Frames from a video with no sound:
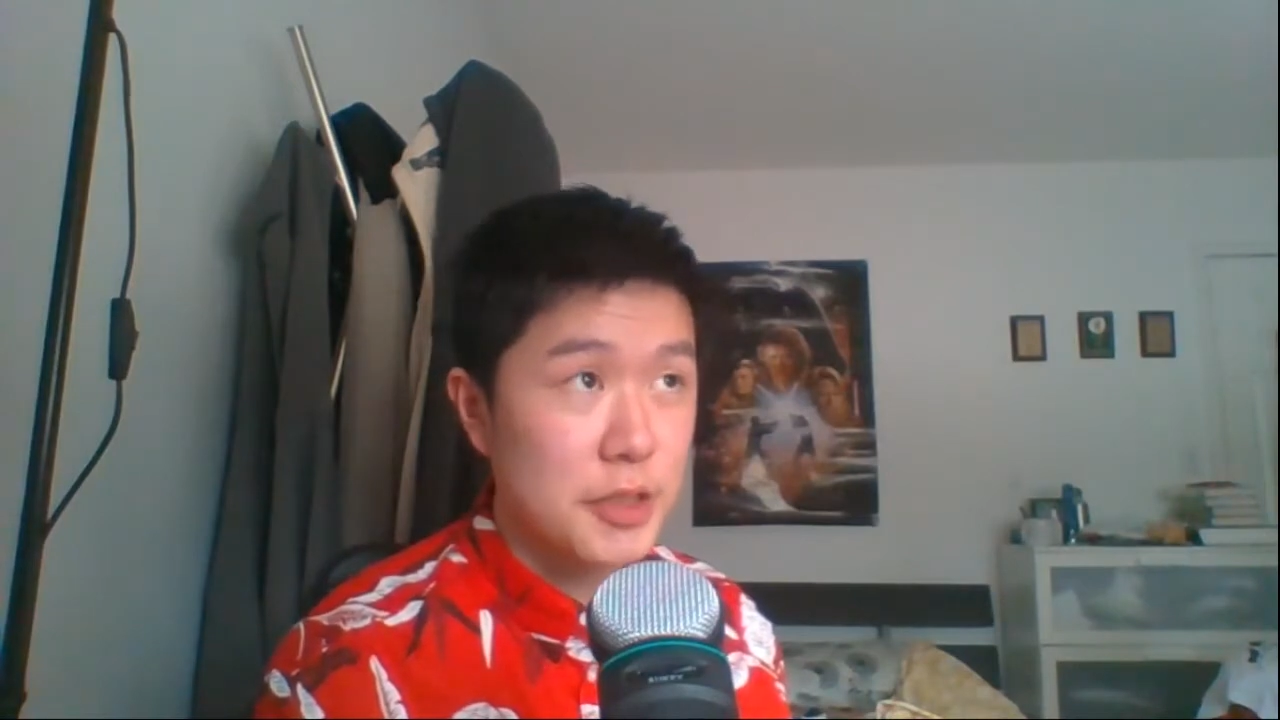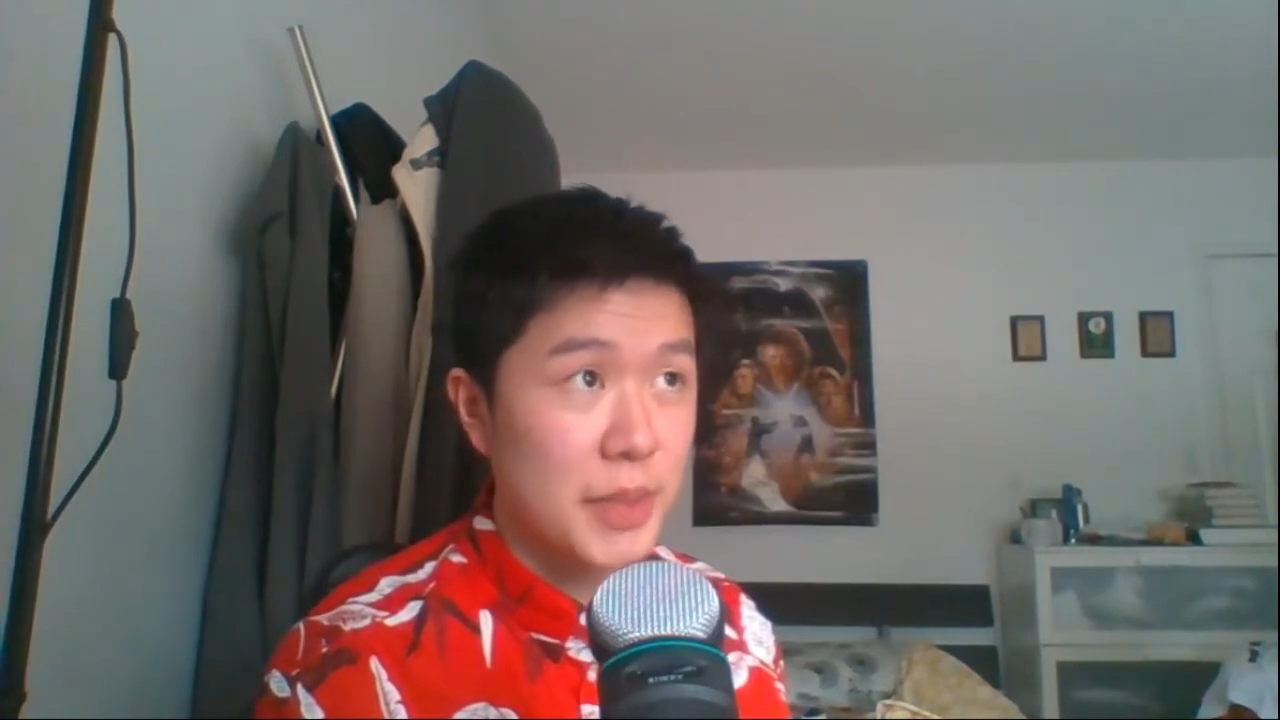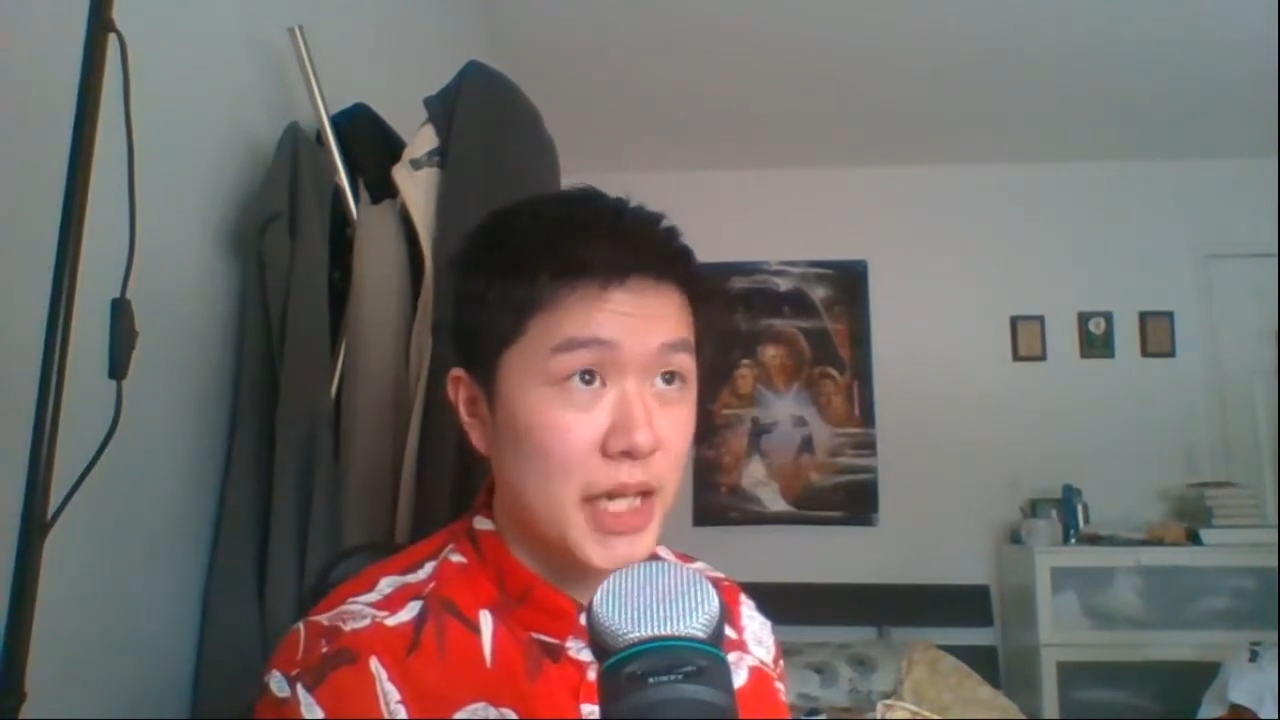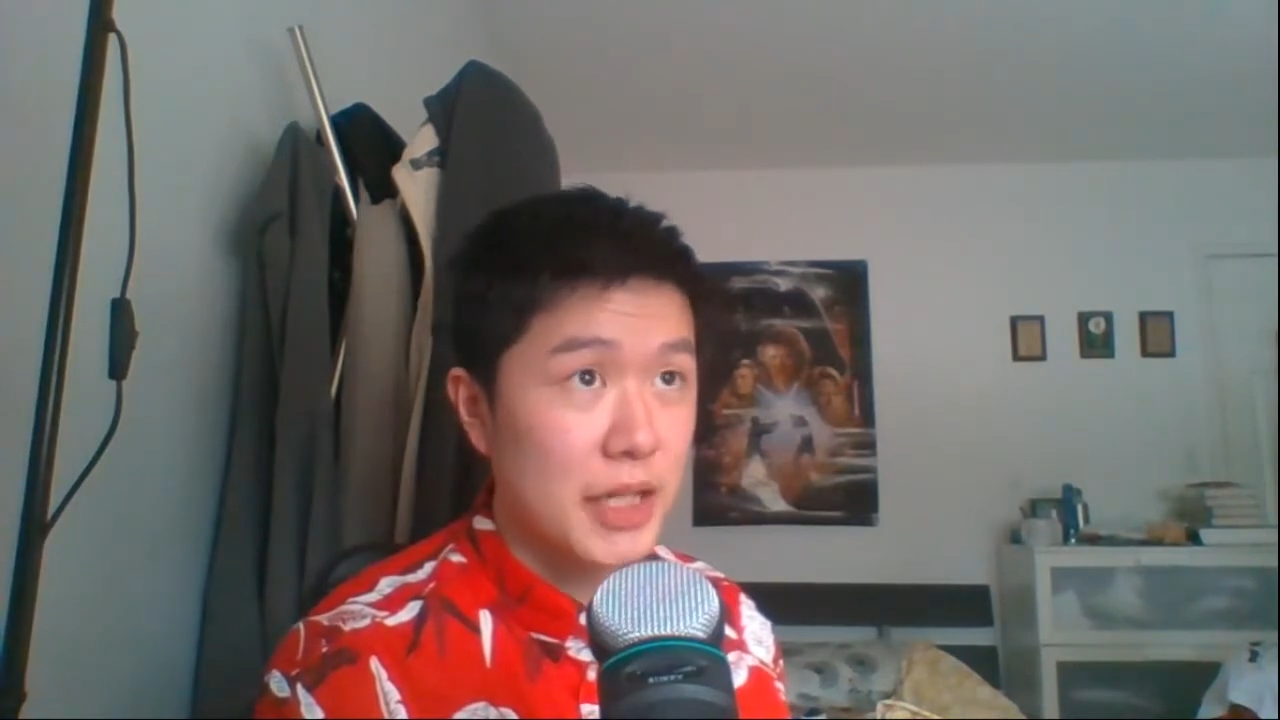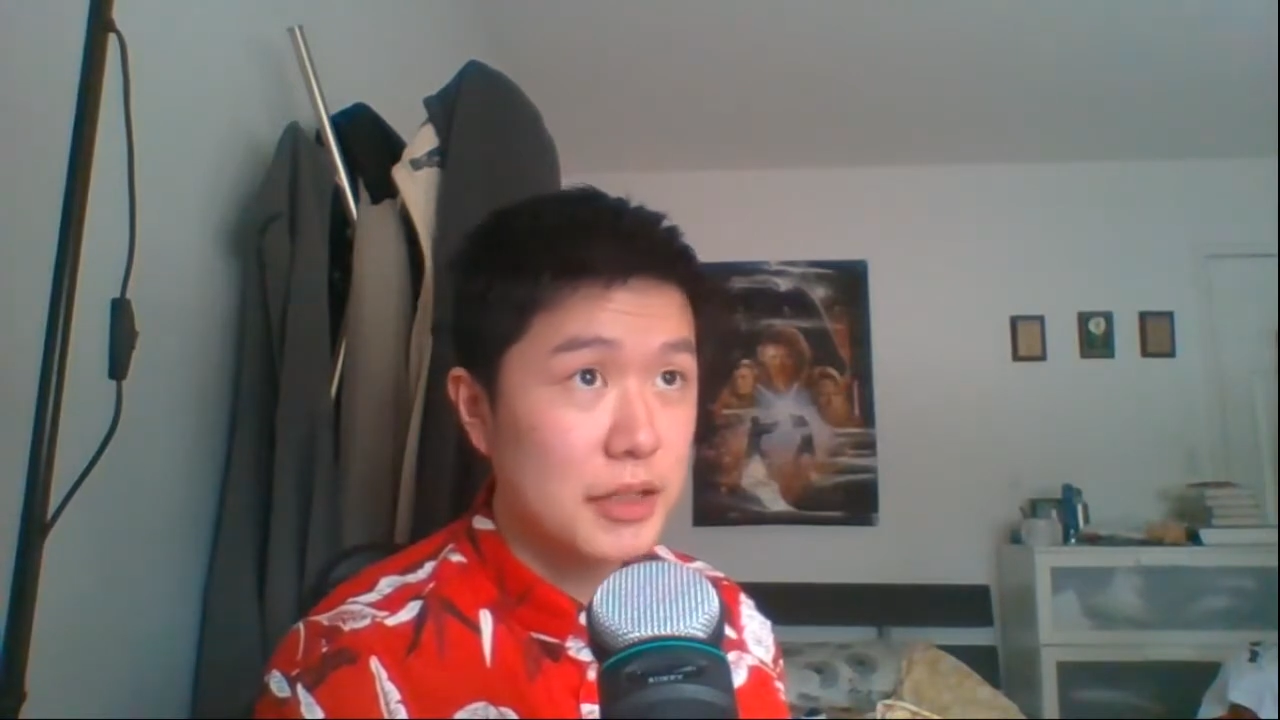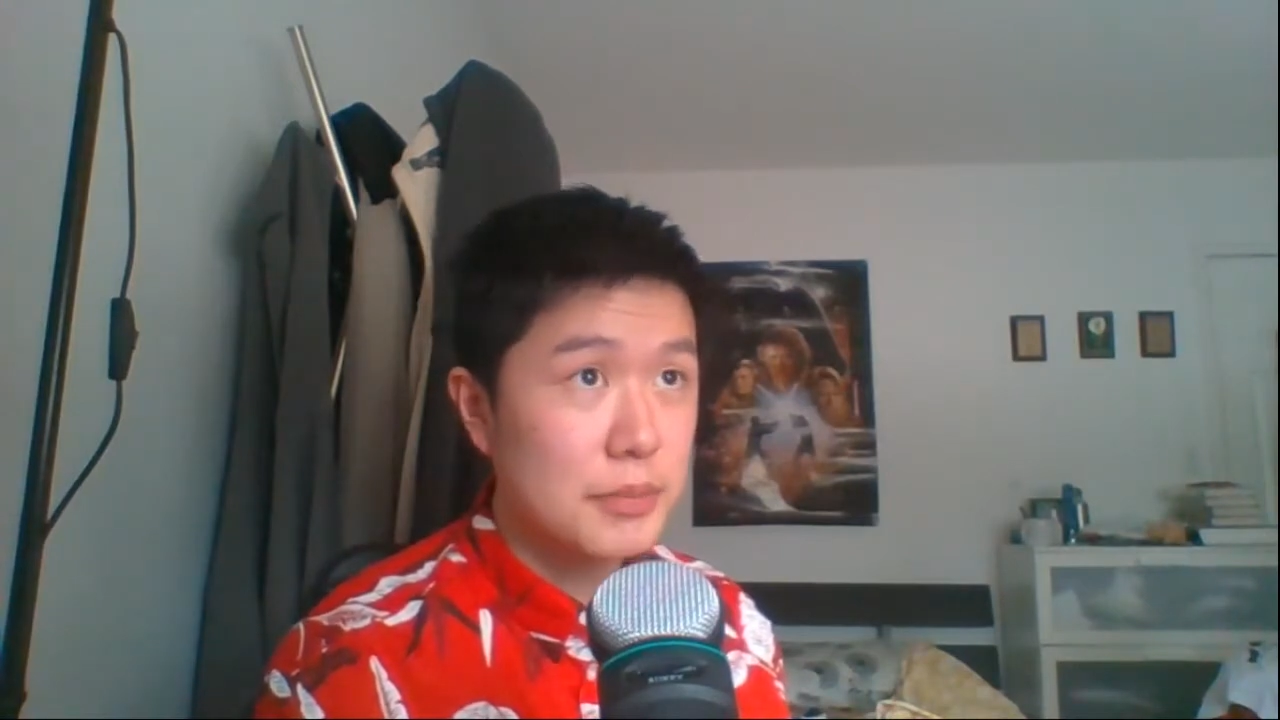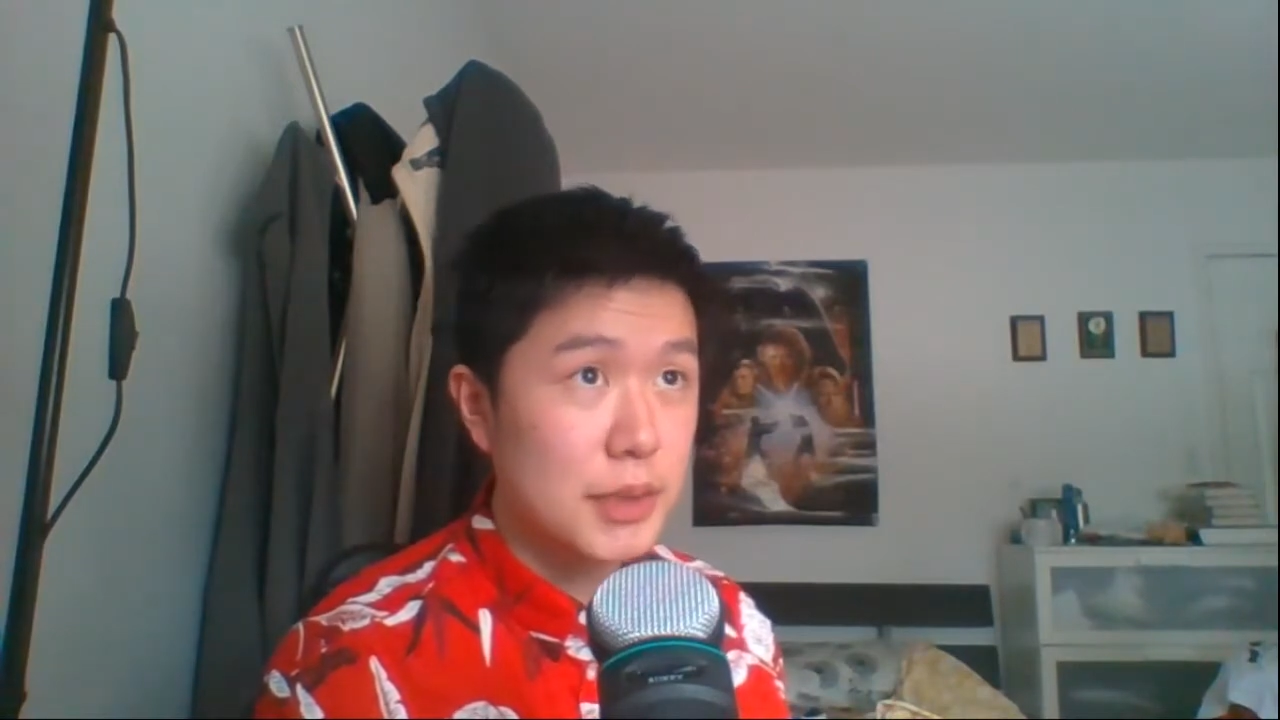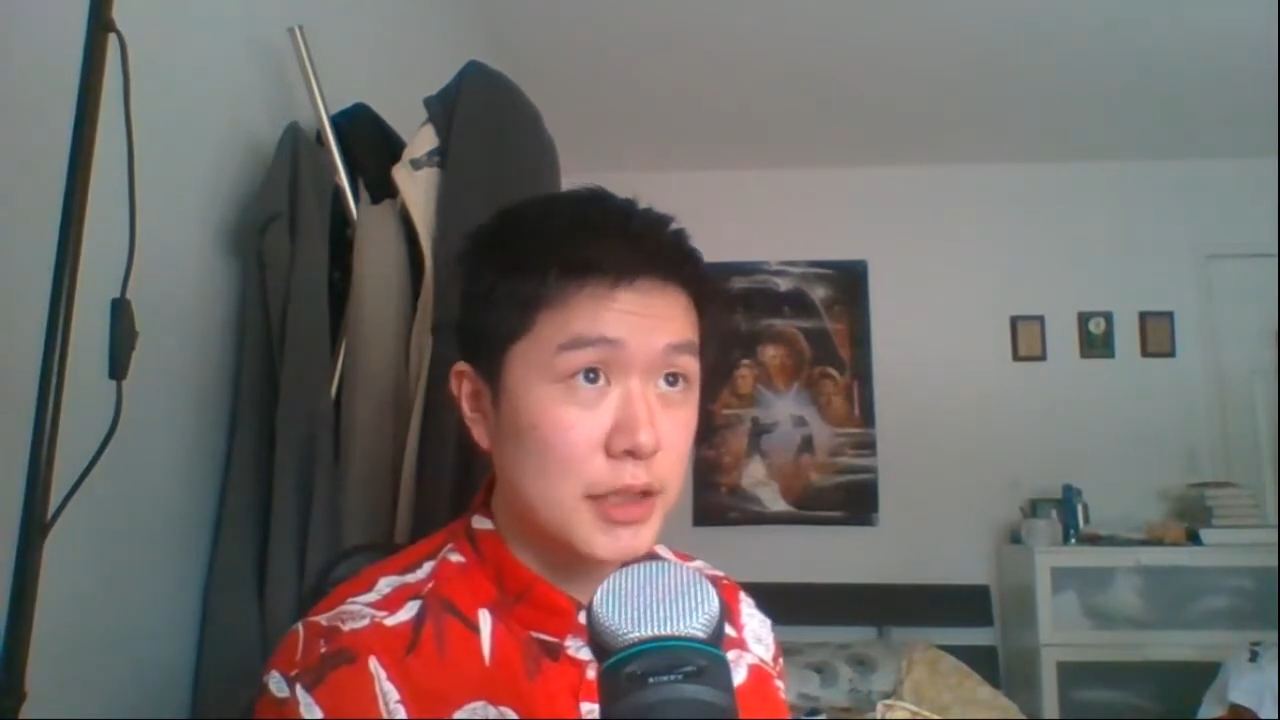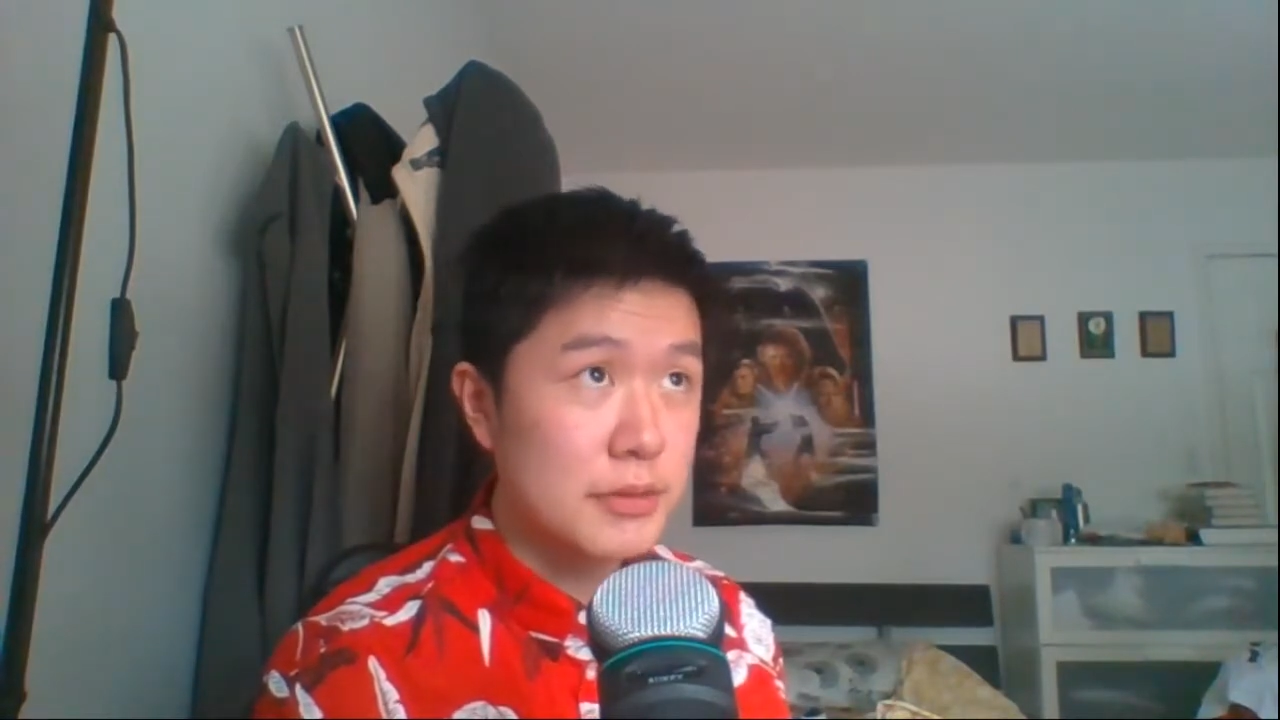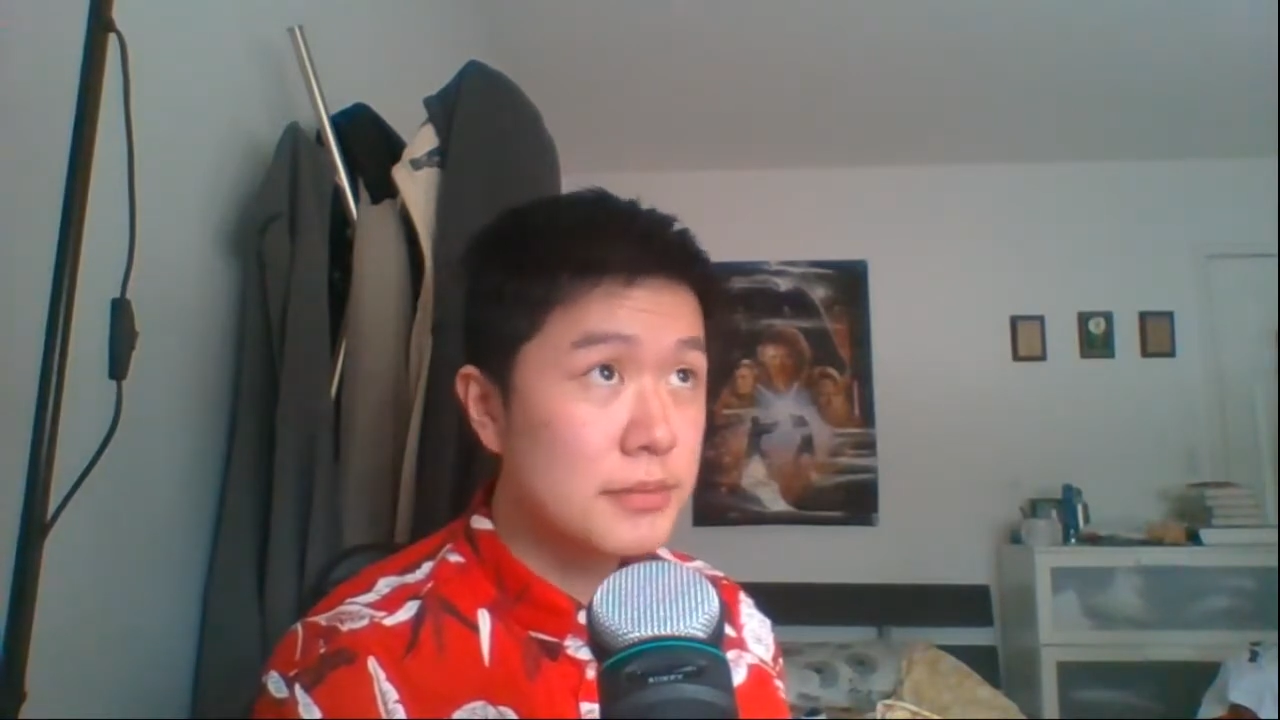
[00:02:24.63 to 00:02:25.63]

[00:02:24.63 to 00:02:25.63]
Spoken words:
bag, but